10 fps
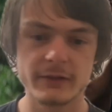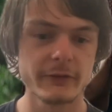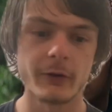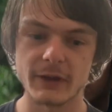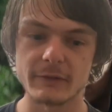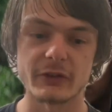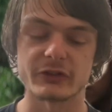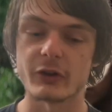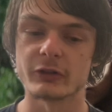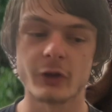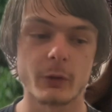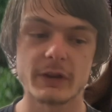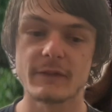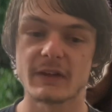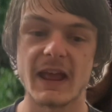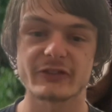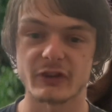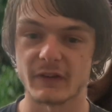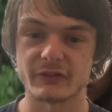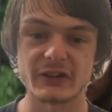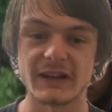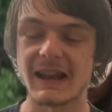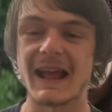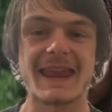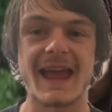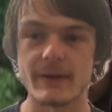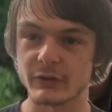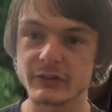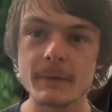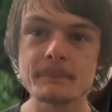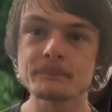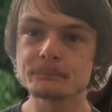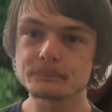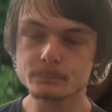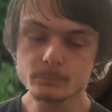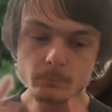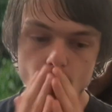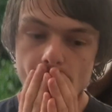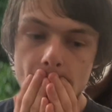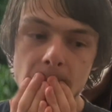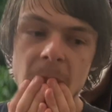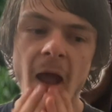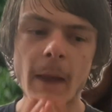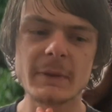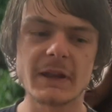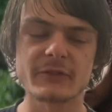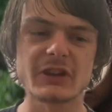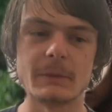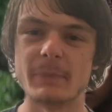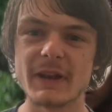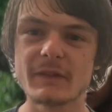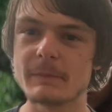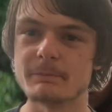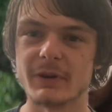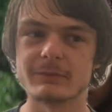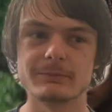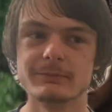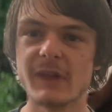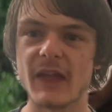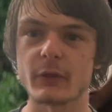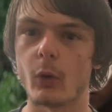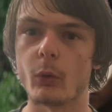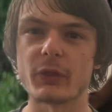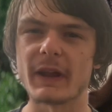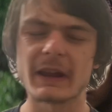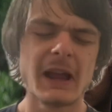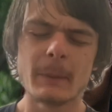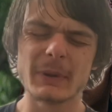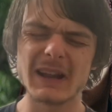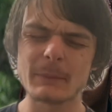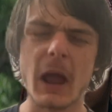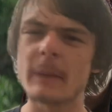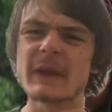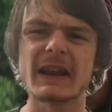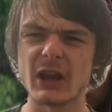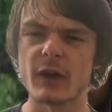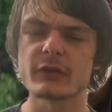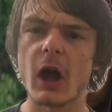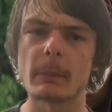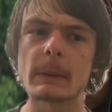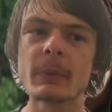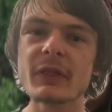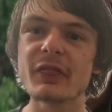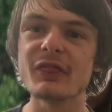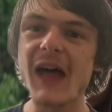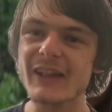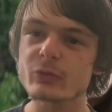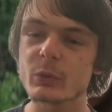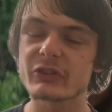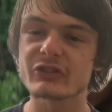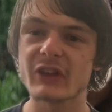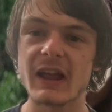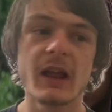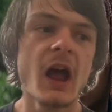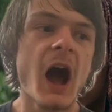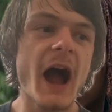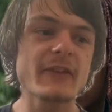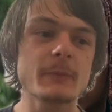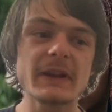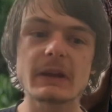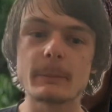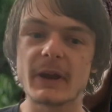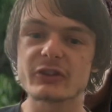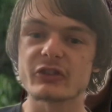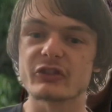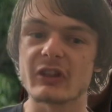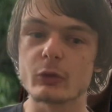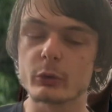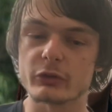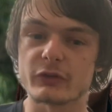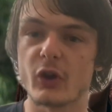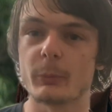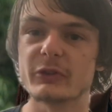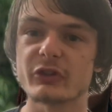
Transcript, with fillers: don't even, do don't even ask if I've seen it. I haven't. I mean, I've seen a bit of it, but not the whole thing. But I'm, I'm getting off topic. But that's what's said. I've made comparisons that Lucasfilm is